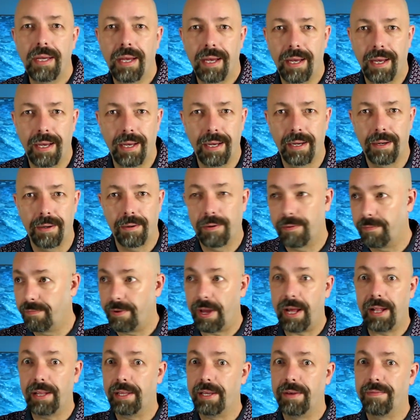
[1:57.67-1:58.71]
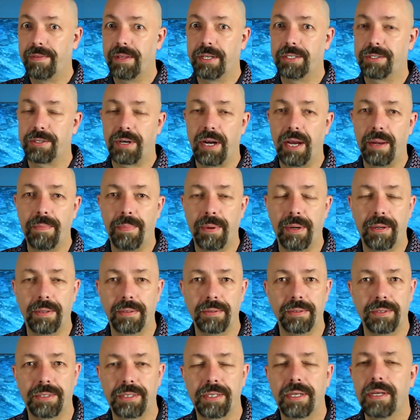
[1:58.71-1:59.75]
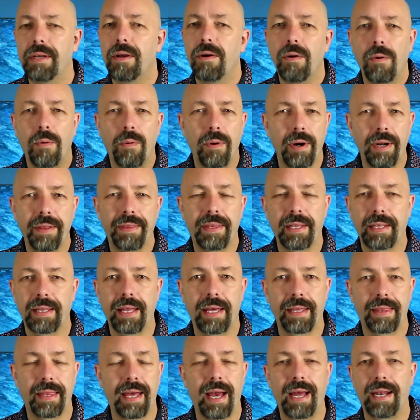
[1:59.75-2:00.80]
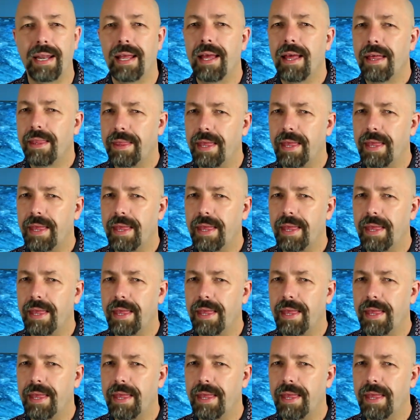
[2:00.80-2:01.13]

or Valley of the Dry Bones or anything like that.